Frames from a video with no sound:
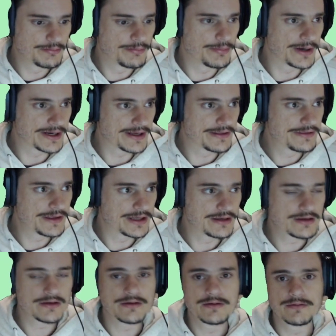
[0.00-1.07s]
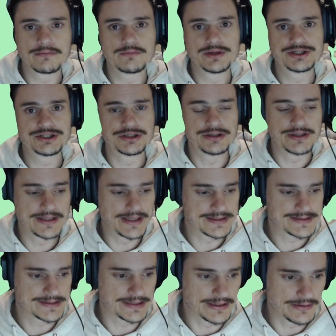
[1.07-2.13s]
but I think we should get
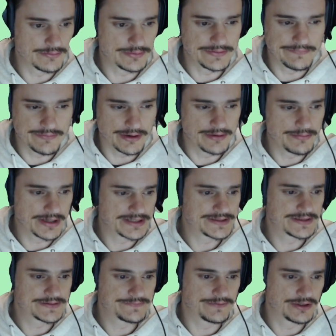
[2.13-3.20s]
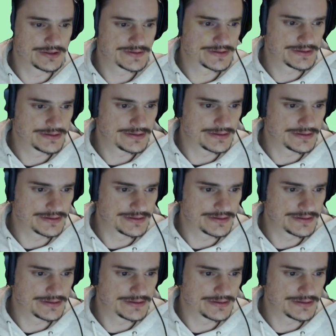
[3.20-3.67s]
started with the very basics first.